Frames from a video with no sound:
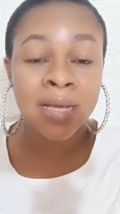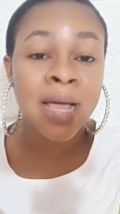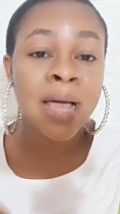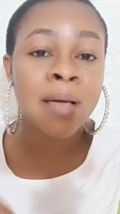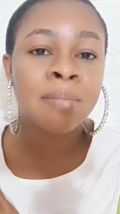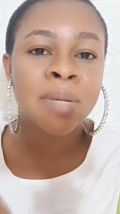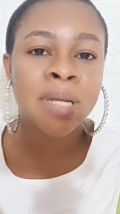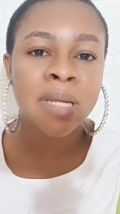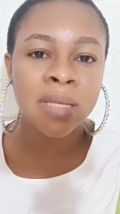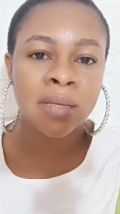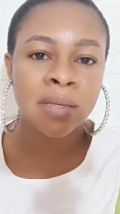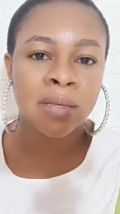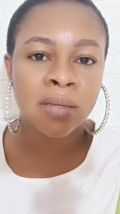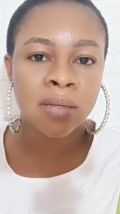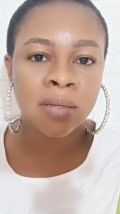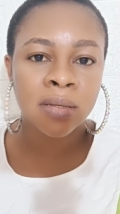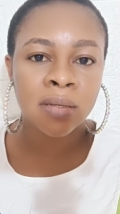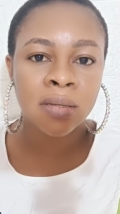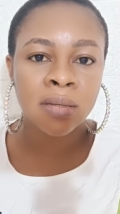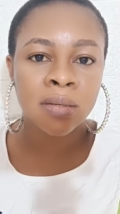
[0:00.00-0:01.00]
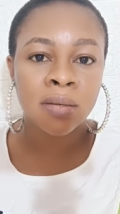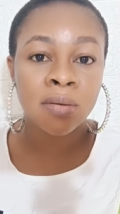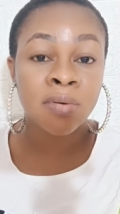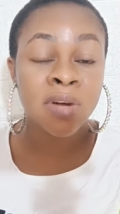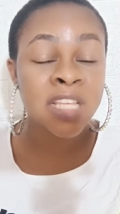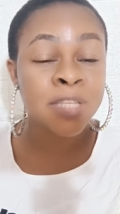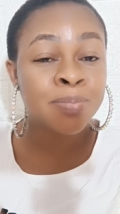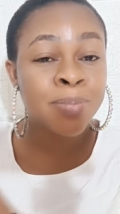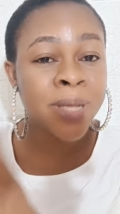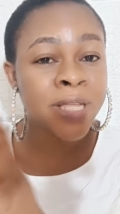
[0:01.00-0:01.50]
calmly,
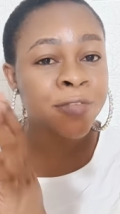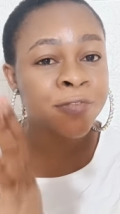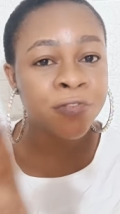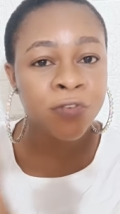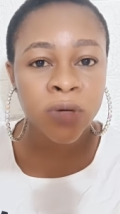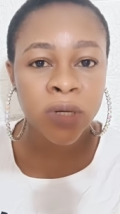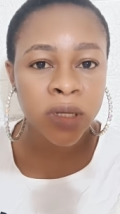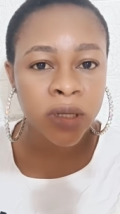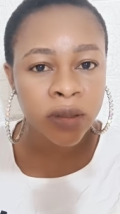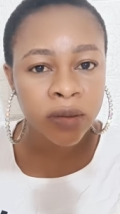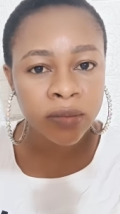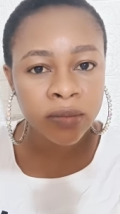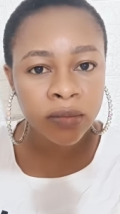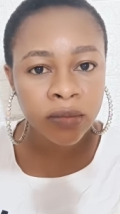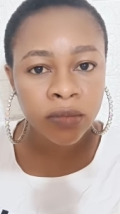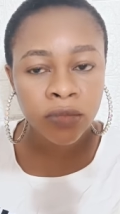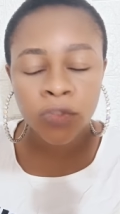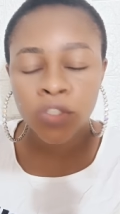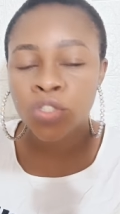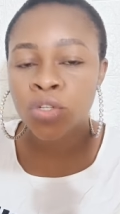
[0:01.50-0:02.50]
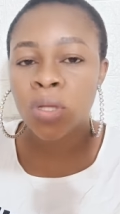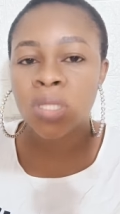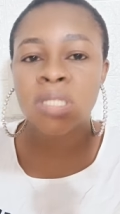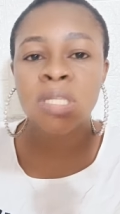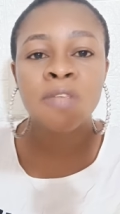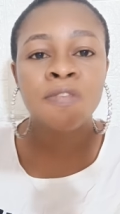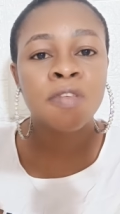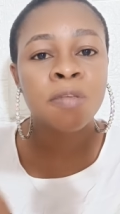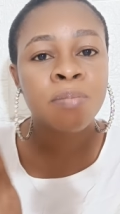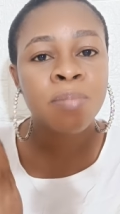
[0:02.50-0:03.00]
respectfully.
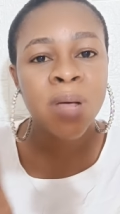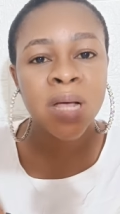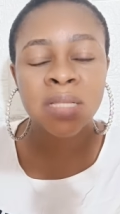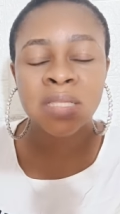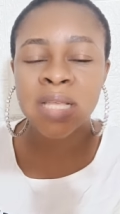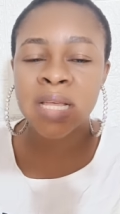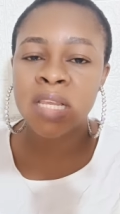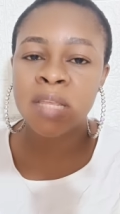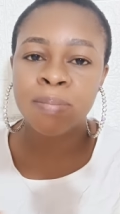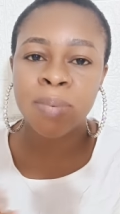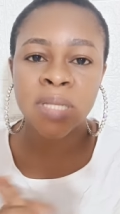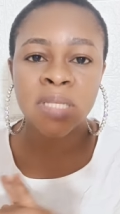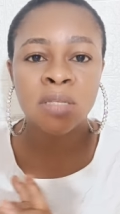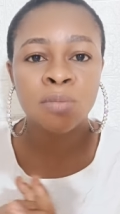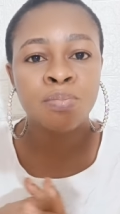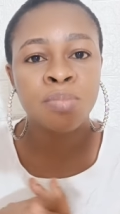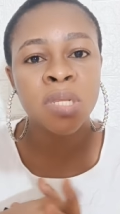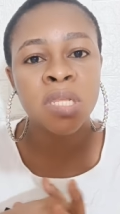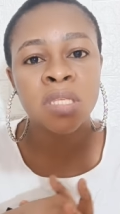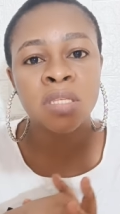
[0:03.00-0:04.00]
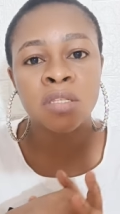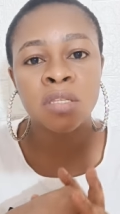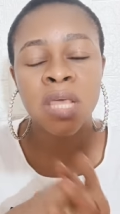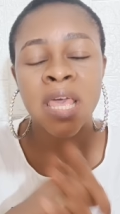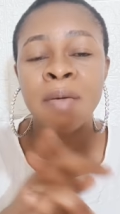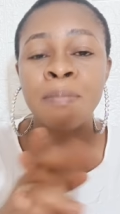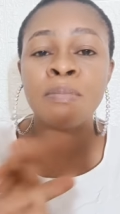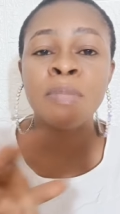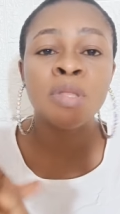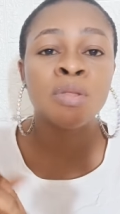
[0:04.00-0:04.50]
Just give it back. Tell the person, please
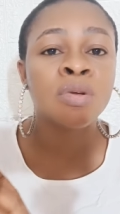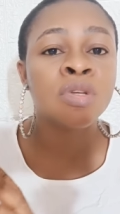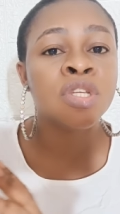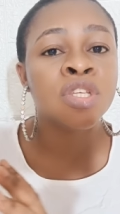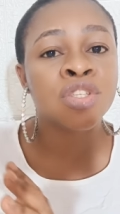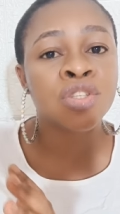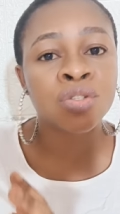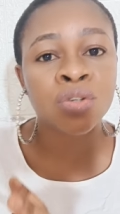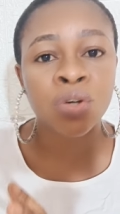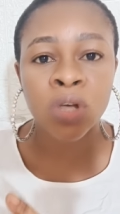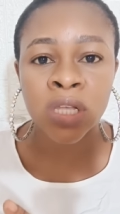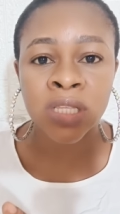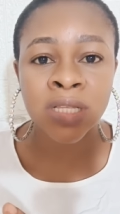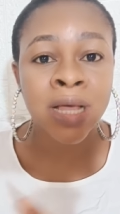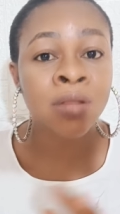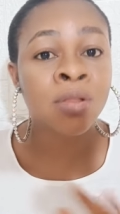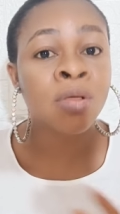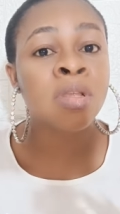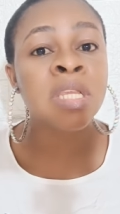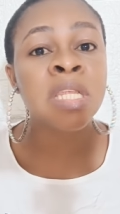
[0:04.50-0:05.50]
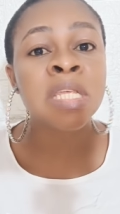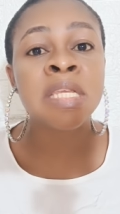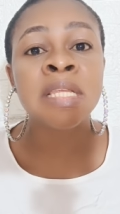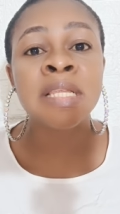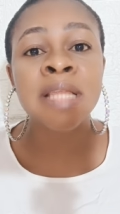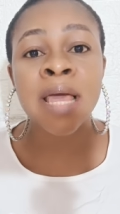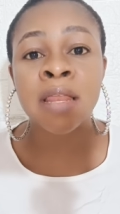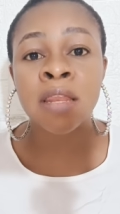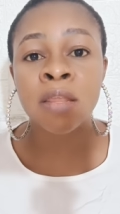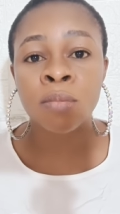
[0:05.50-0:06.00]
help me to destroy it. I don't need
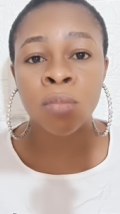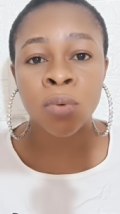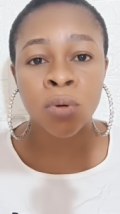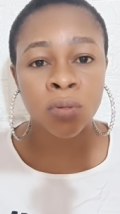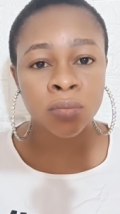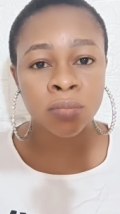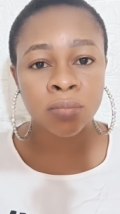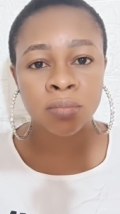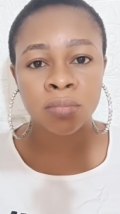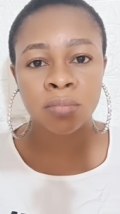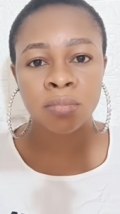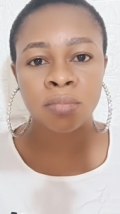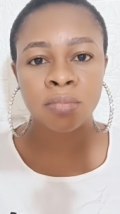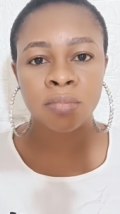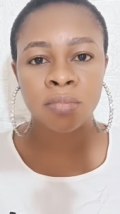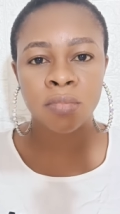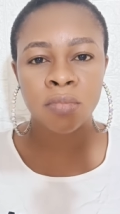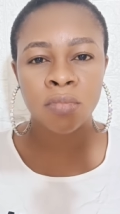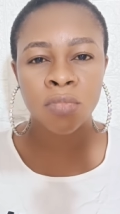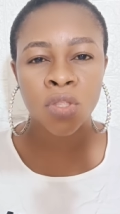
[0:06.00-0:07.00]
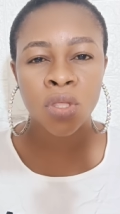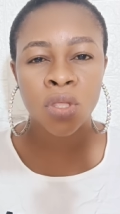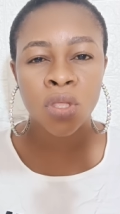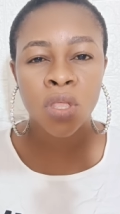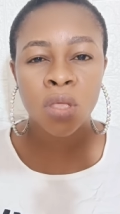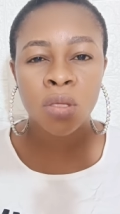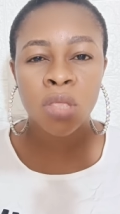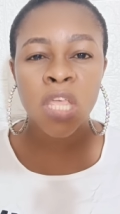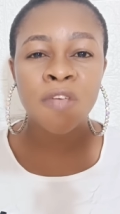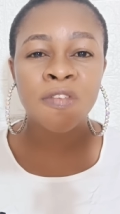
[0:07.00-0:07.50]
it anymore.
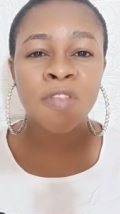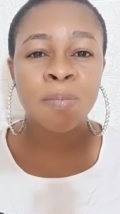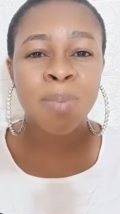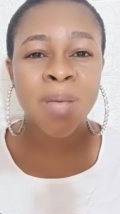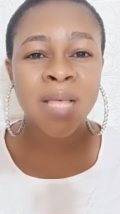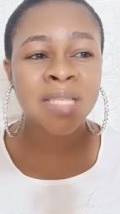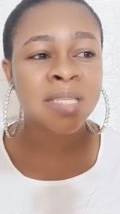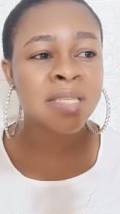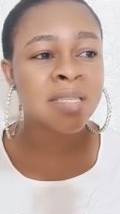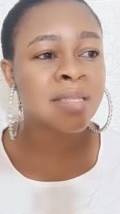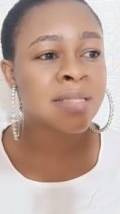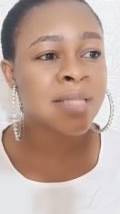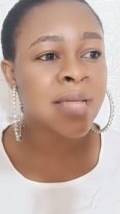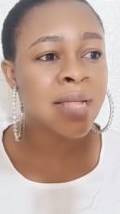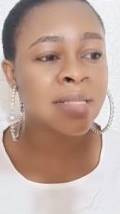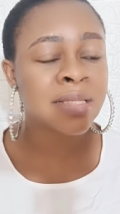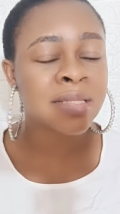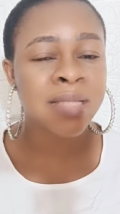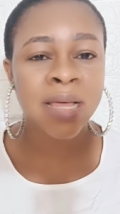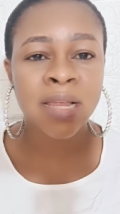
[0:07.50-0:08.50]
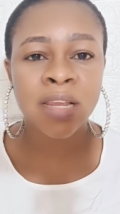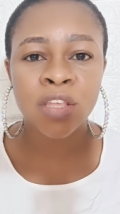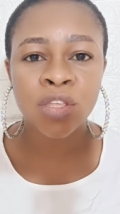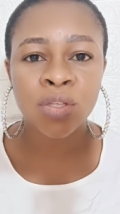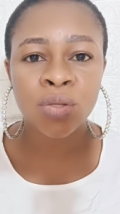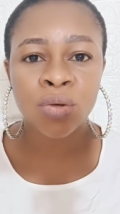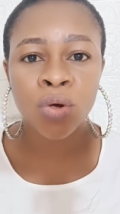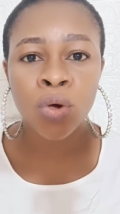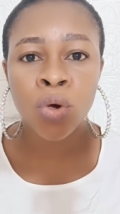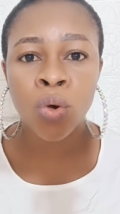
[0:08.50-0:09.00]
If the person start
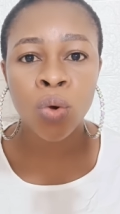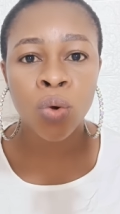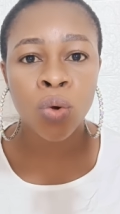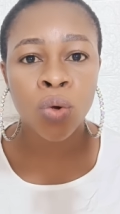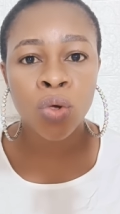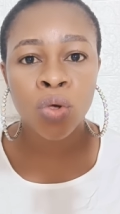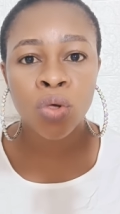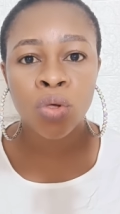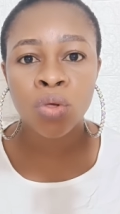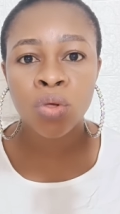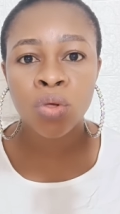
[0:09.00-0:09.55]
telling you, oh,